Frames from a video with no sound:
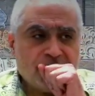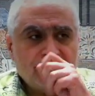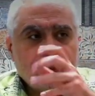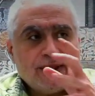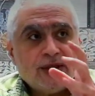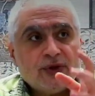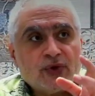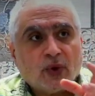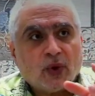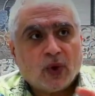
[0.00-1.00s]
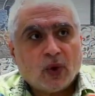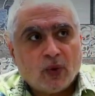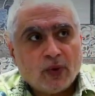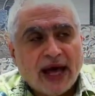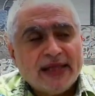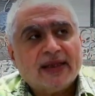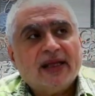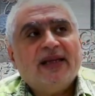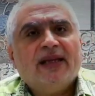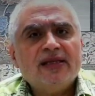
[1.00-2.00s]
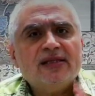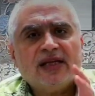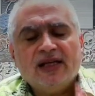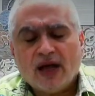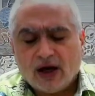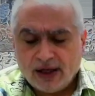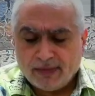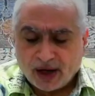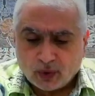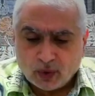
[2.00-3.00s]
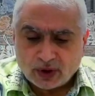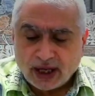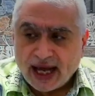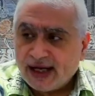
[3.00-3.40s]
So we went, it is in Baruch, and